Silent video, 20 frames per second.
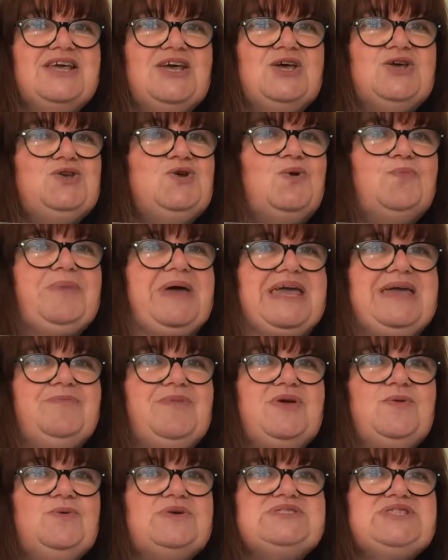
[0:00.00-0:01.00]
your
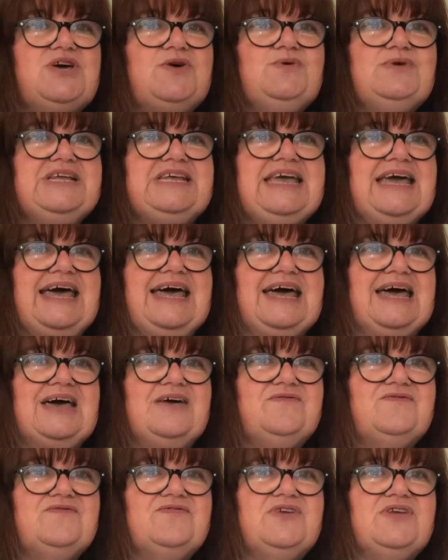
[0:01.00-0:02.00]
baby would only
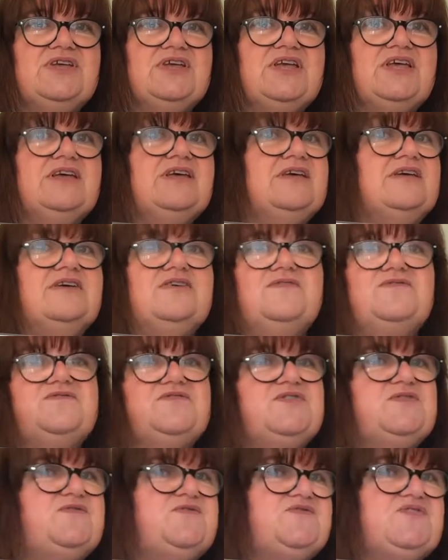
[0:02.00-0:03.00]
have
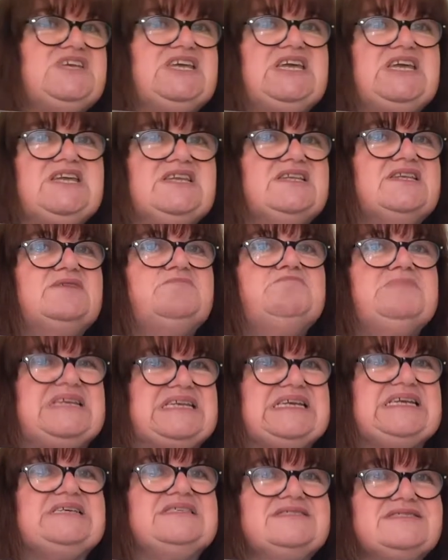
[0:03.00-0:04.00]
15
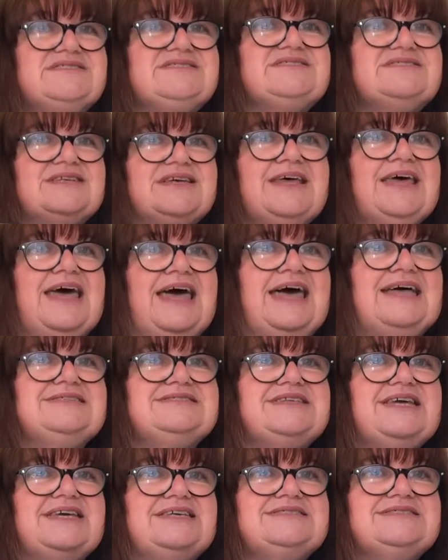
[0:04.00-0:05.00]
minutes at
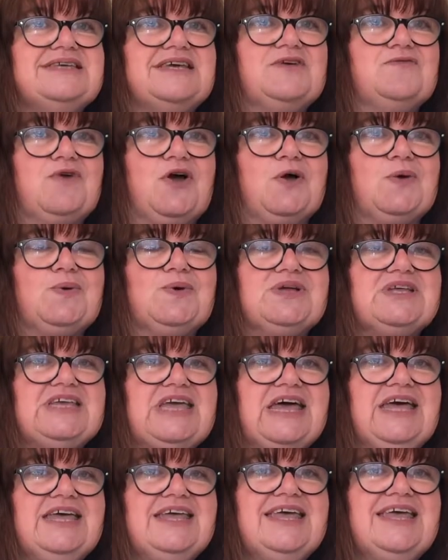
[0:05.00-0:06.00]
day 0.
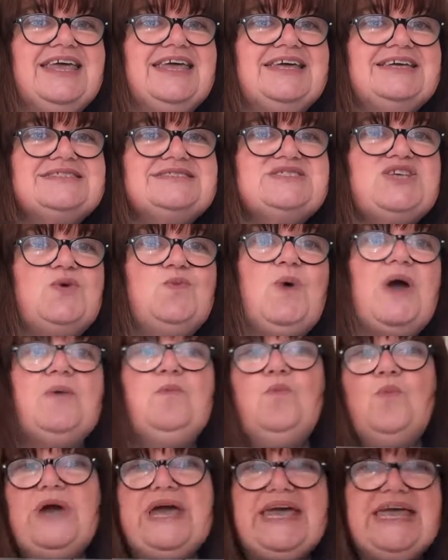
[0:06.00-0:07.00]
Yeah? So
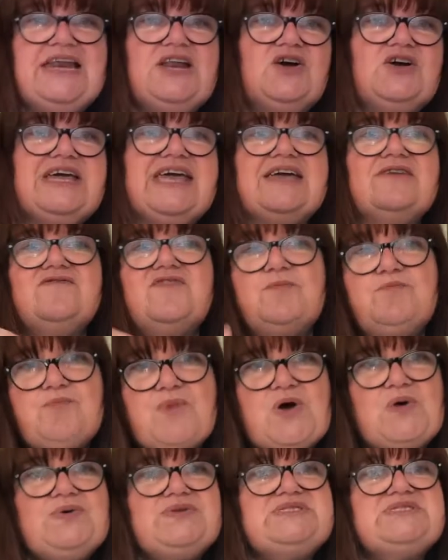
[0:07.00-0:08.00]
when we're looking for
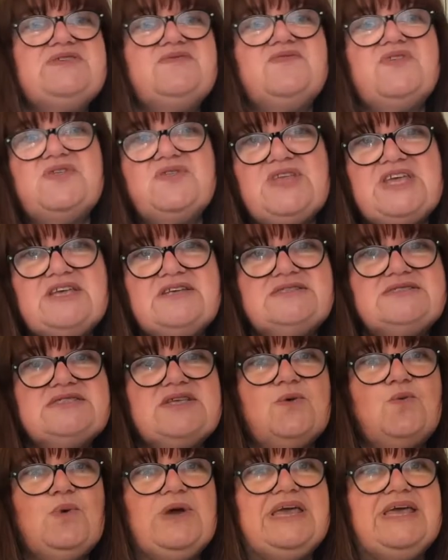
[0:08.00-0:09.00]
most of the things
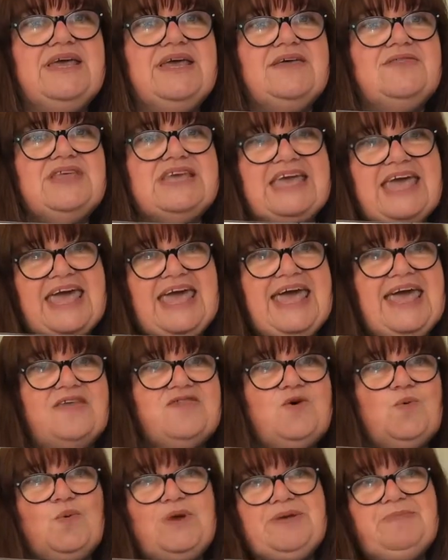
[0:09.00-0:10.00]
that the care
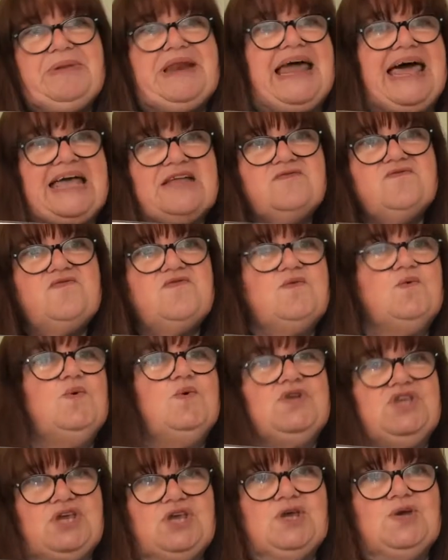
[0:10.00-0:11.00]
that we plan
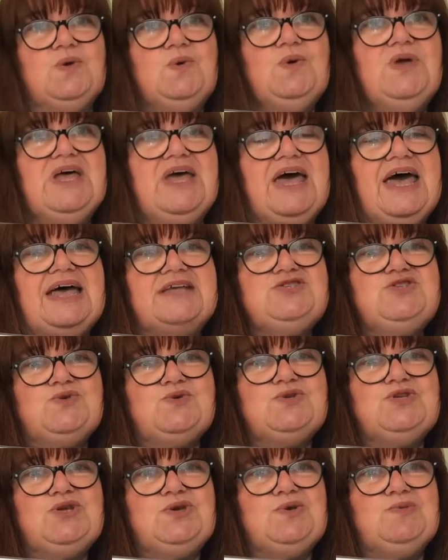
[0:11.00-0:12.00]
for you and
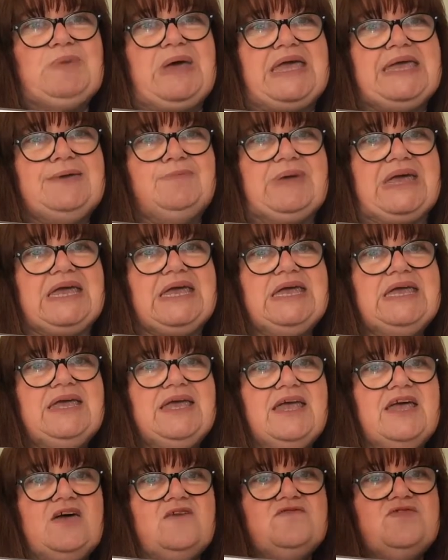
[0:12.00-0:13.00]
your new baby,
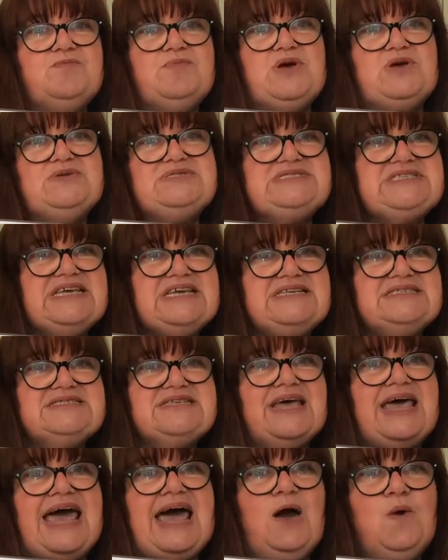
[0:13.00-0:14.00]
for most things,
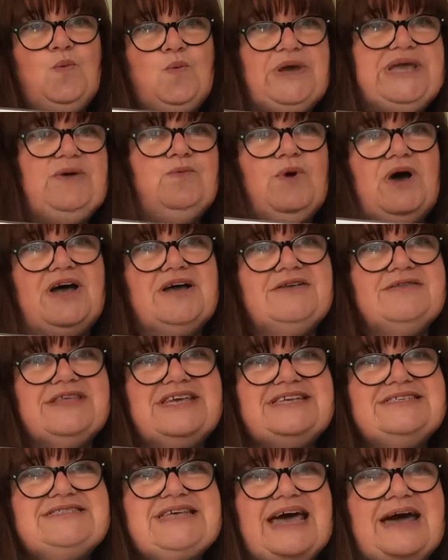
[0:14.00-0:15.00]
how we work
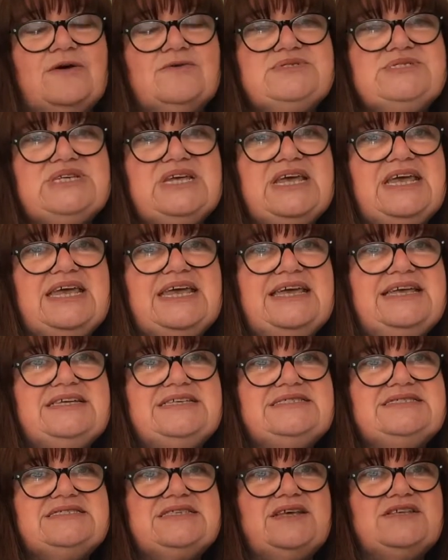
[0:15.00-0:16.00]
things out
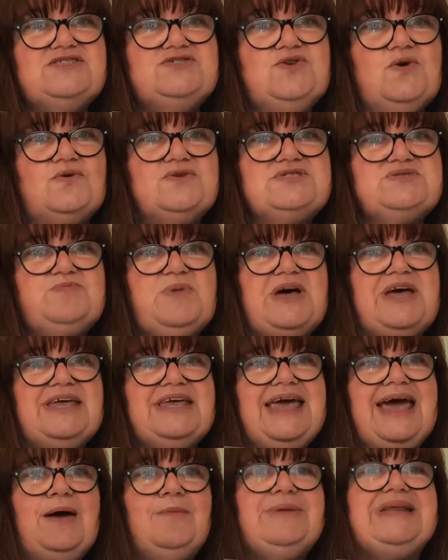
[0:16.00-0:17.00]
is not by
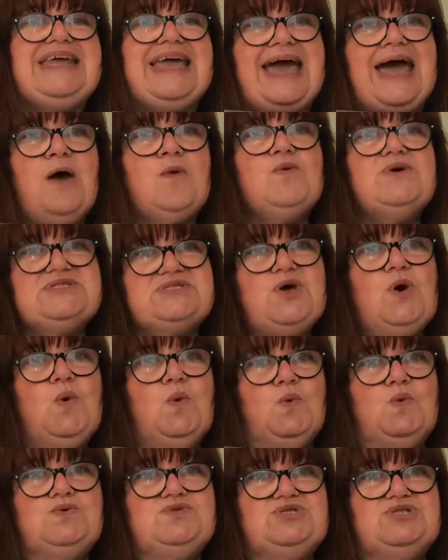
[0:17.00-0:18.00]
how many hours
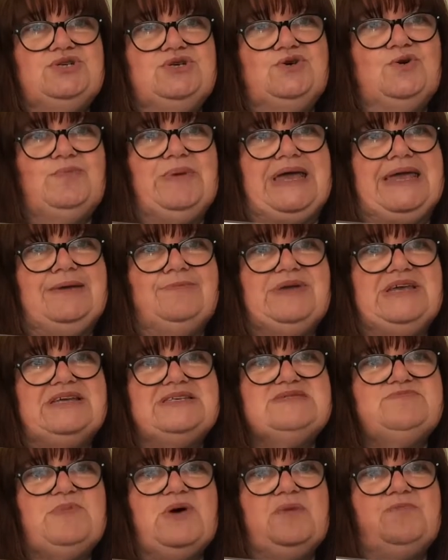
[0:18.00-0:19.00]
old your baby
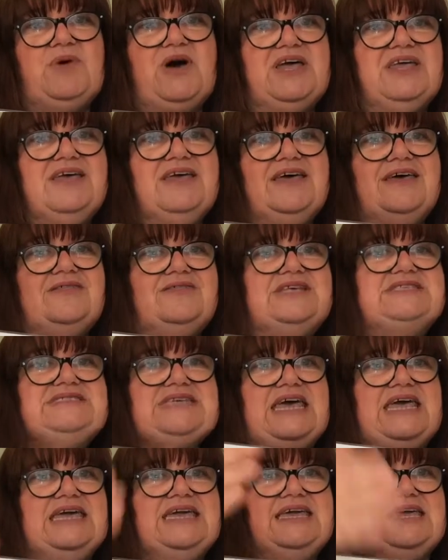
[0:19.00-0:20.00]
is, but by the
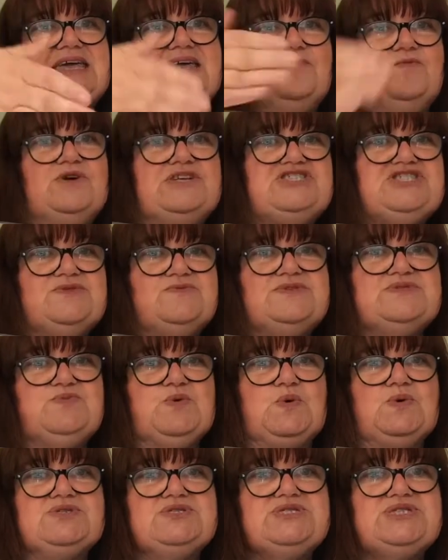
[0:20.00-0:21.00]
day in which it was
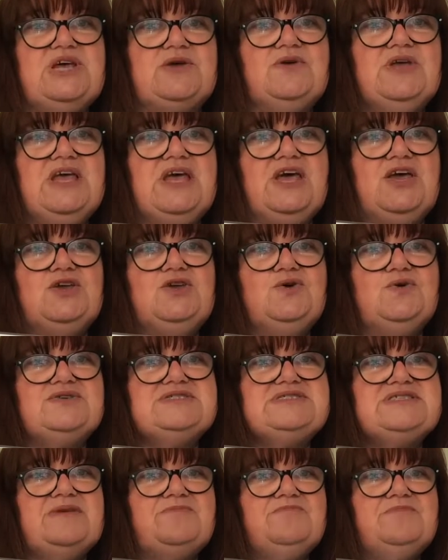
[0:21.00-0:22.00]
born. So
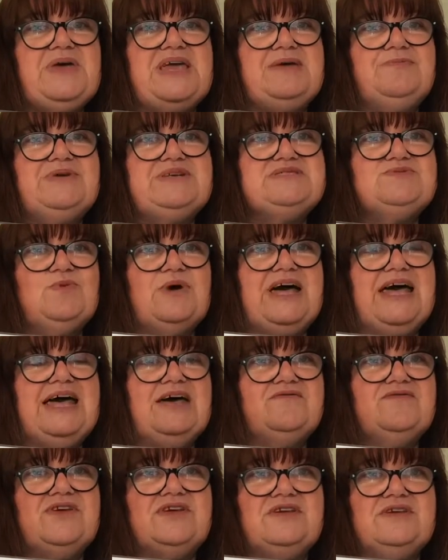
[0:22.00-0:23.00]
some babies will
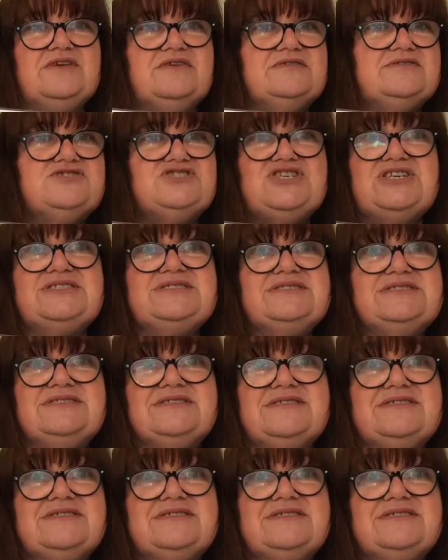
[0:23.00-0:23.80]
have just